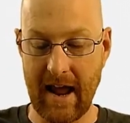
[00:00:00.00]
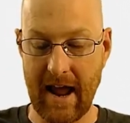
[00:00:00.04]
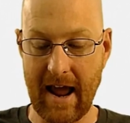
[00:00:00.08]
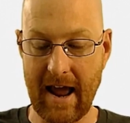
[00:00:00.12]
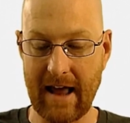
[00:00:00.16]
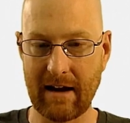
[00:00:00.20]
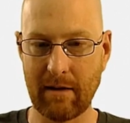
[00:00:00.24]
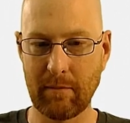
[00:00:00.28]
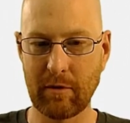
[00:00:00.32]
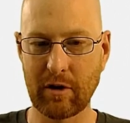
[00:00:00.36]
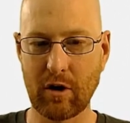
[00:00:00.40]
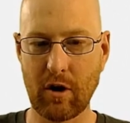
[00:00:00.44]

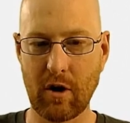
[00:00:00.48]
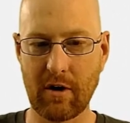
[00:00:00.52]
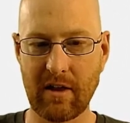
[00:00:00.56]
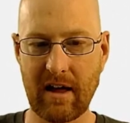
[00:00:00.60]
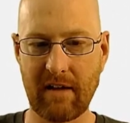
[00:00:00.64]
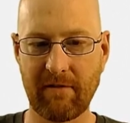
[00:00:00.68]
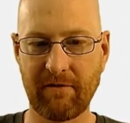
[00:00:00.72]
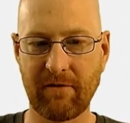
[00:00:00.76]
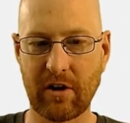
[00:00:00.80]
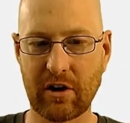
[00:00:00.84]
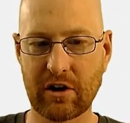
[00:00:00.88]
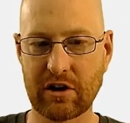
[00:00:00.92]
And I'm going to call
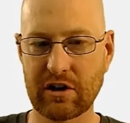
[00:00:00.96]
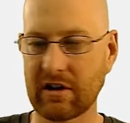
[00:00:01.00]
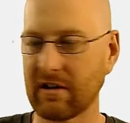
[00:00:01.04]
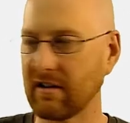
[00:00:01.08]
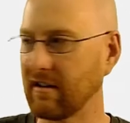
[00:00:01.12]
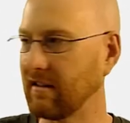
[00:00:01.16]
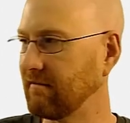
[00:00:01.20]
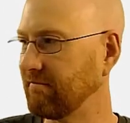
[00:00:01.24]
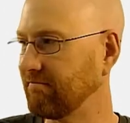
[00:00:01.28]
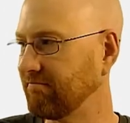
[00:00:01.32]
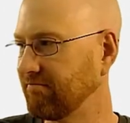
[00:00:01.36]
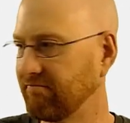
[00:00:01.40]
that
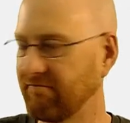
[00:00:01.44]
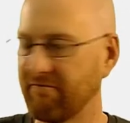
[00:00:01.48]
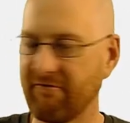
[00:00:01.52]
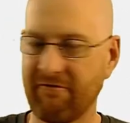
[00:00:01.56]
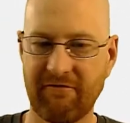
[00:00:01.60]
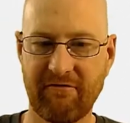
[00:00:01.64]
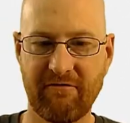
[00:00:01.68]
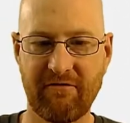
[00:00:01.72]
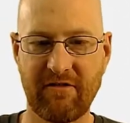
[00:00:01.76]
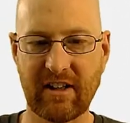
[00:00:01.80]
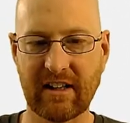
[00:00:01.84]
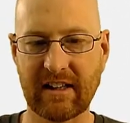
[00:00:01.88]
function
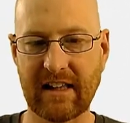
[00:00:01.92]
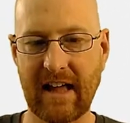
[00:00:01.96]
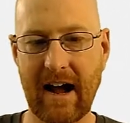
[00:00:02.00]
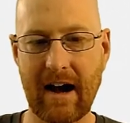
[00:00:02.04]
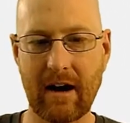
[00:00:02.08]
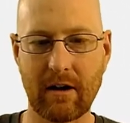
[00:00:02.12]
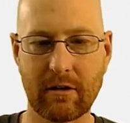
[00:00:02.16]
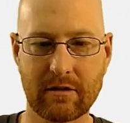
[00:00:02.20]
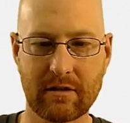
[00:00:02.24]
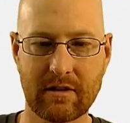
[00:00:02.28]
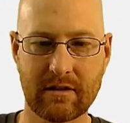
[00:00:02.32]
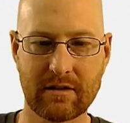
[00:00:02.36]
fill
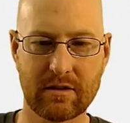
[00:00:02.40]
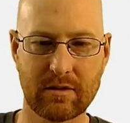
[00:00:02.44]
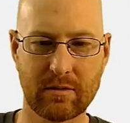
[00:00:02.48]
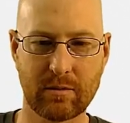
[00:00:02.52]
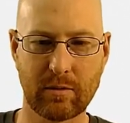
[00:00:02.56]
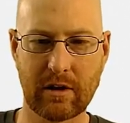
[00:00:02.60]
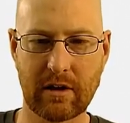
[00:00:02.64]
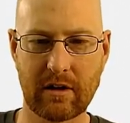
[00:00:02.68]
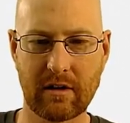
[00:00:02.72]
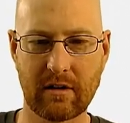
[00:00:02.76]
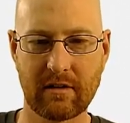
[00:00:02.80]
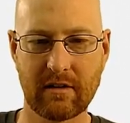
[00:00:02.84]
out, because
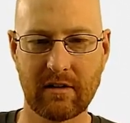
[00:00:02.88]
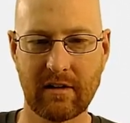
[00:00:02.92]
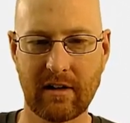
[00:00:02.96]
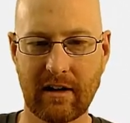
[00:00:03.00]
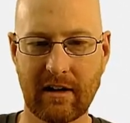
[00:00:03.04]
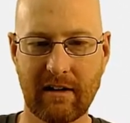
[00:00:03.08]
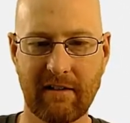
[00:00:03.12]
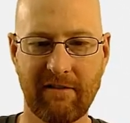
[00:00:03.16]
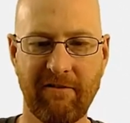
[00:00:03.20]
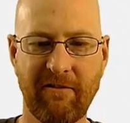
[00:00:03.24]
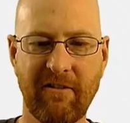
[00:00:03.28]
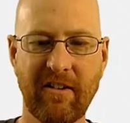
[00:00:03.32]
we're
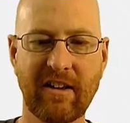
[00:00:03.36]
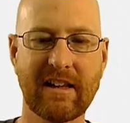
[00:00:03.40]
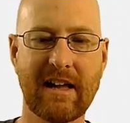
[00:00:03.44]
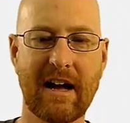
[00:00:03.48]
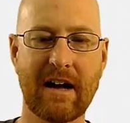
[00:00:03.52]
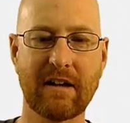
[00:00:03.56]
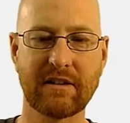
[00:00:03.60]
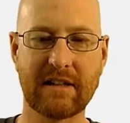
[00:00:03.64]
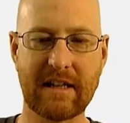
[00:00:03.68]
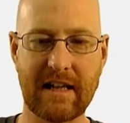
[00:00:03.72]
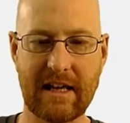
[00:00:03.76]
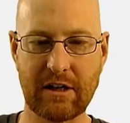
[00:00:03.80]
going to fill
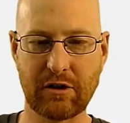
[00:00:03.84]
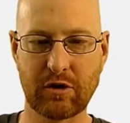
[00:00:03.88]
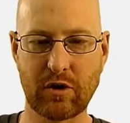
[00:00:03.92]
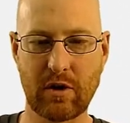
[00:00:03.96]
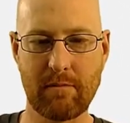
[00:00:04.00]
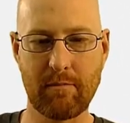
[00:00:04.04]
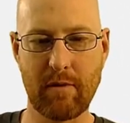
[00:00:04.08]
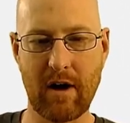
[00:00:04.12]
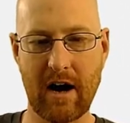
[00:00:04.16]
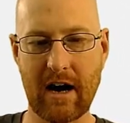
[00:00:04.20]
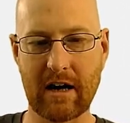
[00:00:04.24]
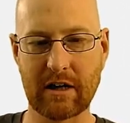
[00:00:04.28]
out the
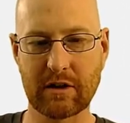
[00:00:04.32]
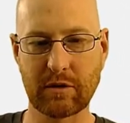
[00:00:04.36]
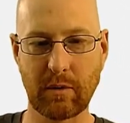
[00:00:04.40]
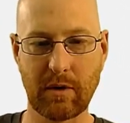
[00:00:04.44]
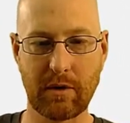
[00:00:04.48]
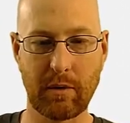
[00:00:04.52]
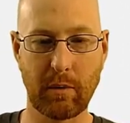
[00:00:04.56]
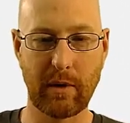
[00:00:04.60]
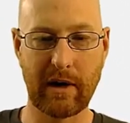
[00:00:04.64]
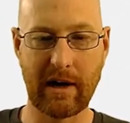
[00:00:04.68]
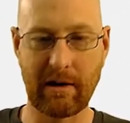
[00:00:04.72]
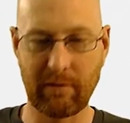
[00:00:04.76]
entry box
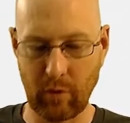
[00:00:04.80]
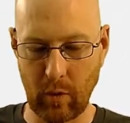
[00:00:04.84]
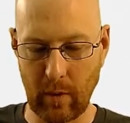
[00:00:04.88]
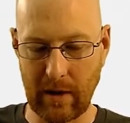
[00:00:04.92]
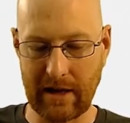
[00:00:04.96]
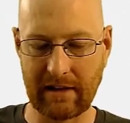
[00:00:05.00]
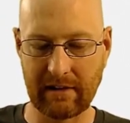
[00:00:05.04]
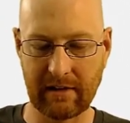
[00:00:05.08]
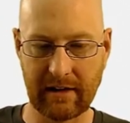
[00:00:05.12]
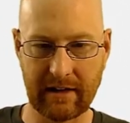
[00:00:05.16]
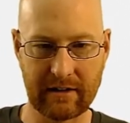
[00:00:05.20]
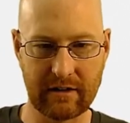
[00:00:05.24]
with whatever
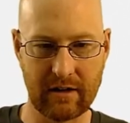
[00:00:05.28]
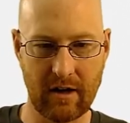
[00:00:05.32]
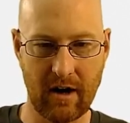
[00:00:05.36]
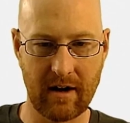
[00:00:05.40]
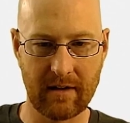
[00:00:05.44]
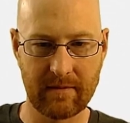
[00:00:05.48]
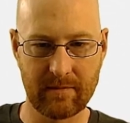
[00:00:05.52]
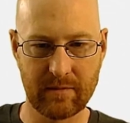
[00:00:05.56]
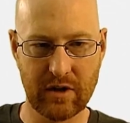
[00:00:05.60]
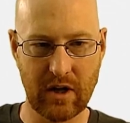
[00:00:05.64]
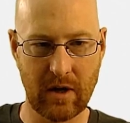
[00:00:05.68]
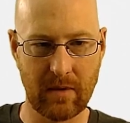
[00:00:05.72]
we clicked
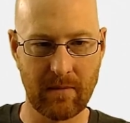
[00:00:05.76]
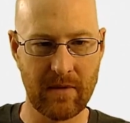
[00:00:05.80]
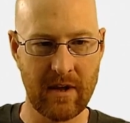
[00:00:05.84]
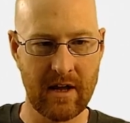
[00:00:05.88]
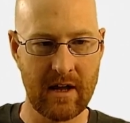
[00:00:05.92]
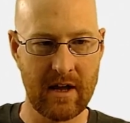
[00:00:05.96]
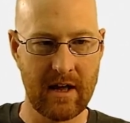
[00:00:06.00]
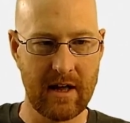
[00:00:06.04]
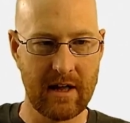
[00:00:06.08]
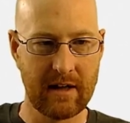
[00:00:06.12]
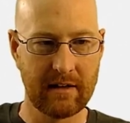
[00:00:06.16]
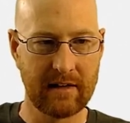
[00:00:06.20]
on. So
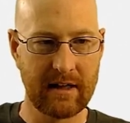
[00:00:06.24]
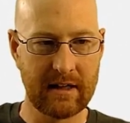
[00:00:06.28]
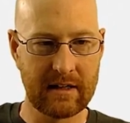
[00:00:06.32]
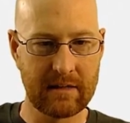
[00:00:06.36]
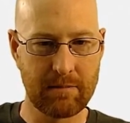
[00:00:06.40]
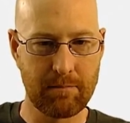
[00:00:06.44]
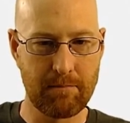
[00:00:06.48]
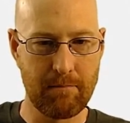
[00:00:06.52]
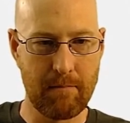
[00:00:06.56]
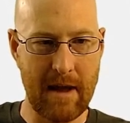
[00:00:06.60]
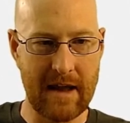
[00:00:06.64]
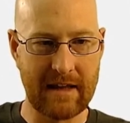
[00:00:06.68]

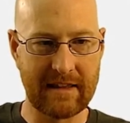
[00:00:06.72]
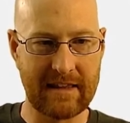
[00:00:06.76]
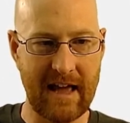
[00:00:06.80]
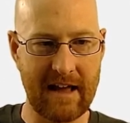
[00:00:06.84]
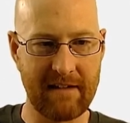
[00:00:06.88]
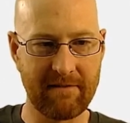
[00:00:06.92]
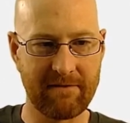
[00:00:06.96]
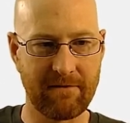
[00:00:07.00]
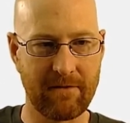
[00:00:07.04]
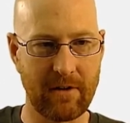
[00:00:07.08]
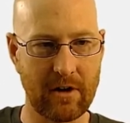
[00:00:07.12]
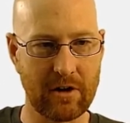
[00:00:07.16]
let's make
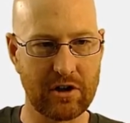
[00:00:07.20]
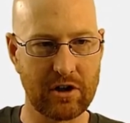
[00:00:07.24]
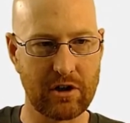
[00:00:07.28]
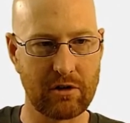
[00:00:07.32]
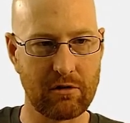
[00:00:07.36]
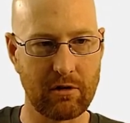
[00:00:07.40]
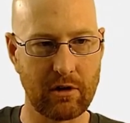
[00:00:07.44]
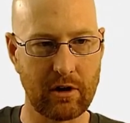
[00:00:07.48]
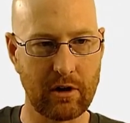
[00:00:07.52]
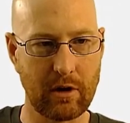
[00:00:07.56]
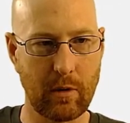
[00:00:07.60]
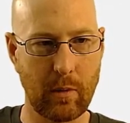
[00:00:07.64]
that
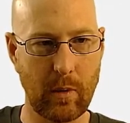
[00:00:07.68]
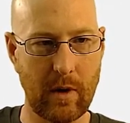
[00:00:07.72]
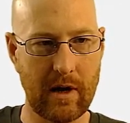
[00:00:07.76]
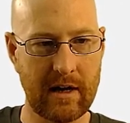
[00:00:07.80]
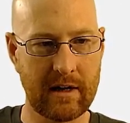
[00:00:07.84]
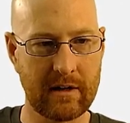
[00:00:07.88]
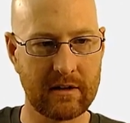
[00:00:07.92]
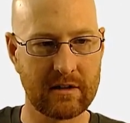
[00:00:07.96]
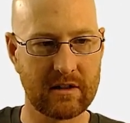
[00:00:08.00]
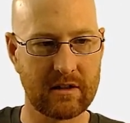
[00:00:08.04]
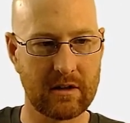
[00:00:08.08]
function really quick.